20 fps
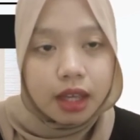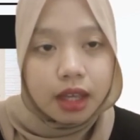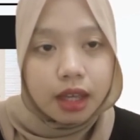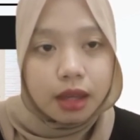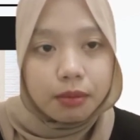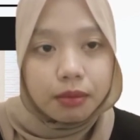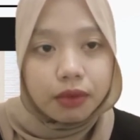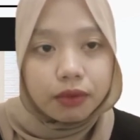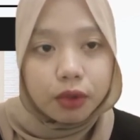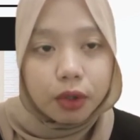
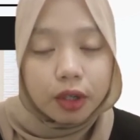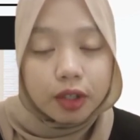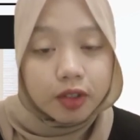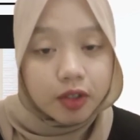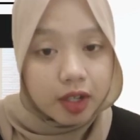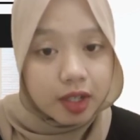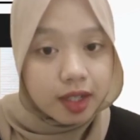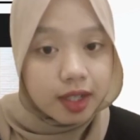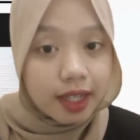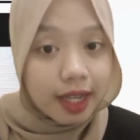Before
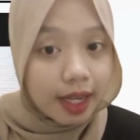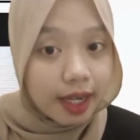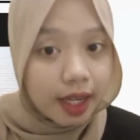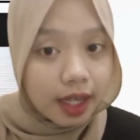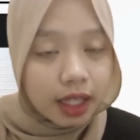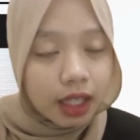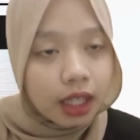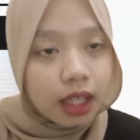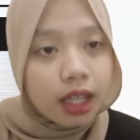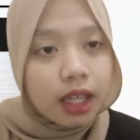
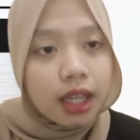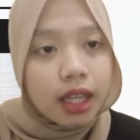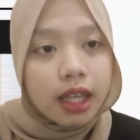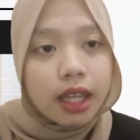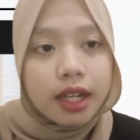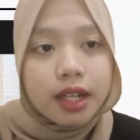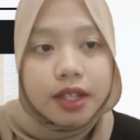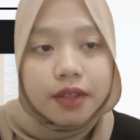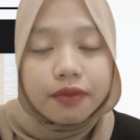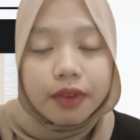translating, it
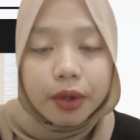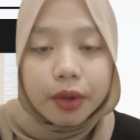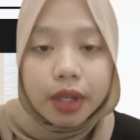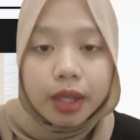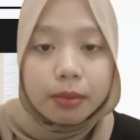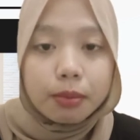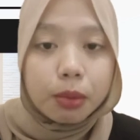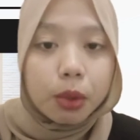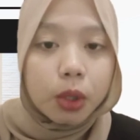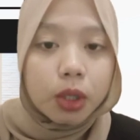is very
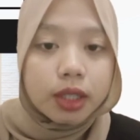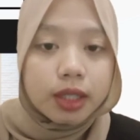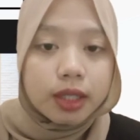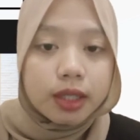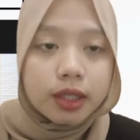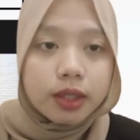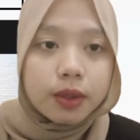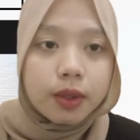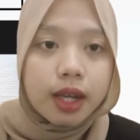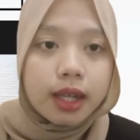important
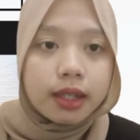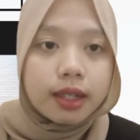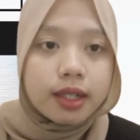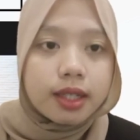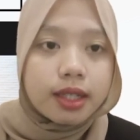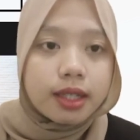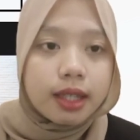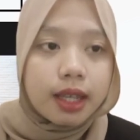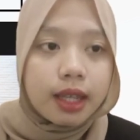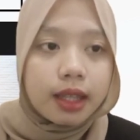to
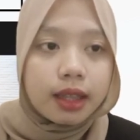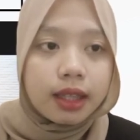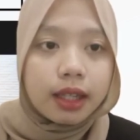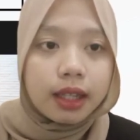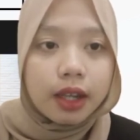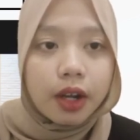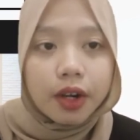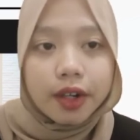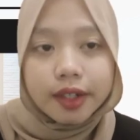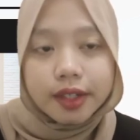understand the
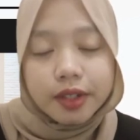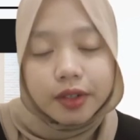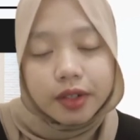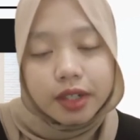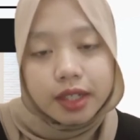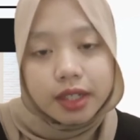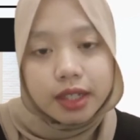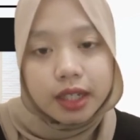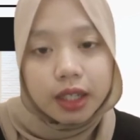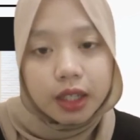
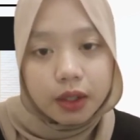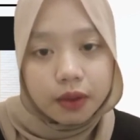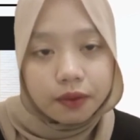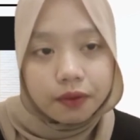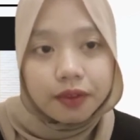characteristic of